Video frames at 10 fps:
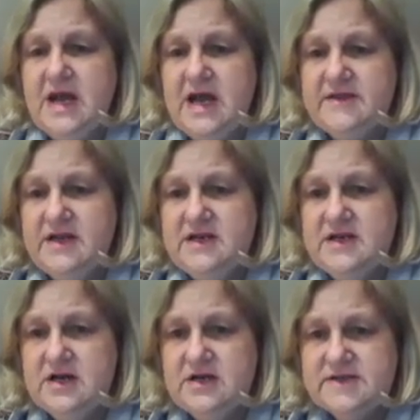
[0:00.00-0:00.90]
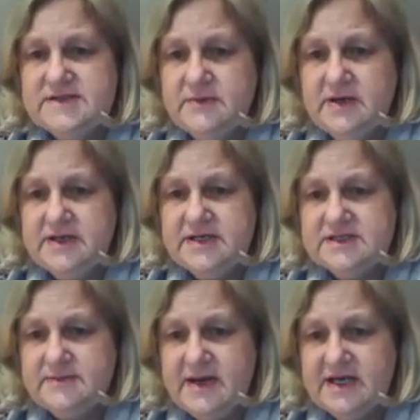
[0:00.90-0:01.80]
And the last one is
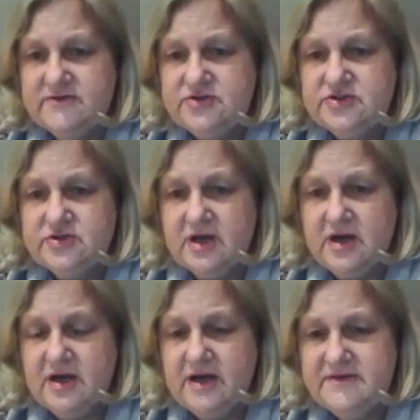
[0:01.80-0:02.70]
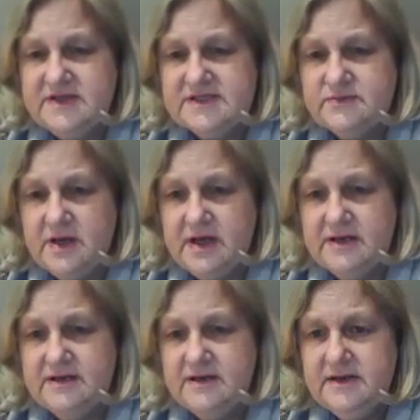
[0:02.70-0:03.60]
a bag of sugar, and this
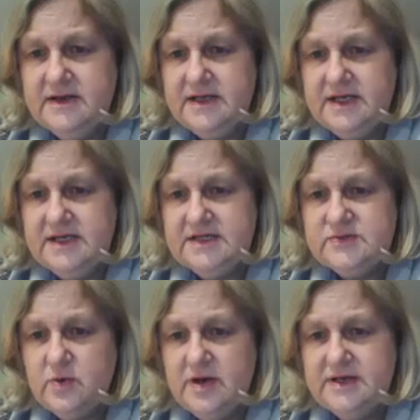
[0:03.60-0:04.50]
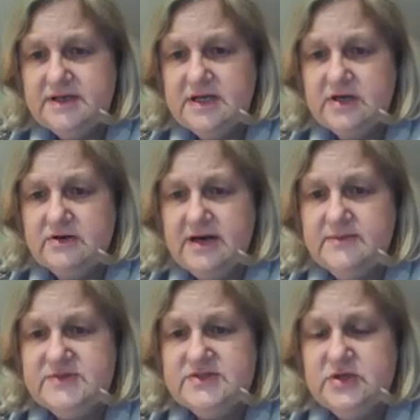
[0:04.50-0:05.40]
one is 1
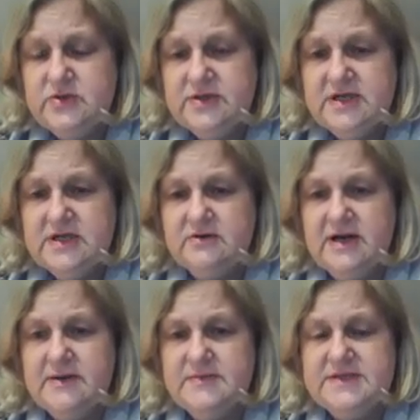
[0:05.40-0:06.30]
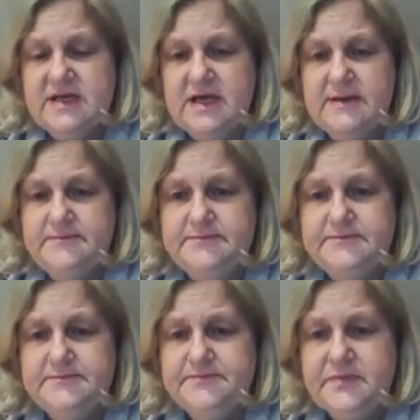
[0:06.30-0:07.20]
kilogram, 2 kilograms again.
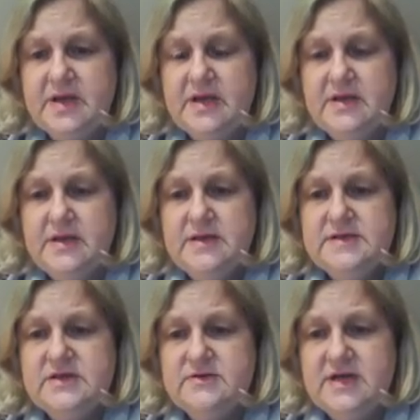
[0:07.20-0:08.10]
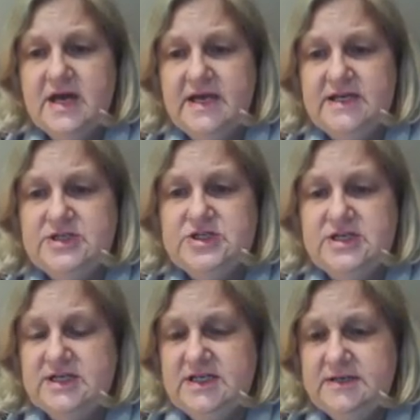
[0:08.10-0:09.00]
So
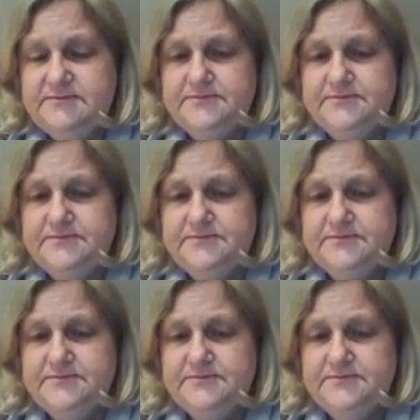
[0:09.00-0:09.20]
kg.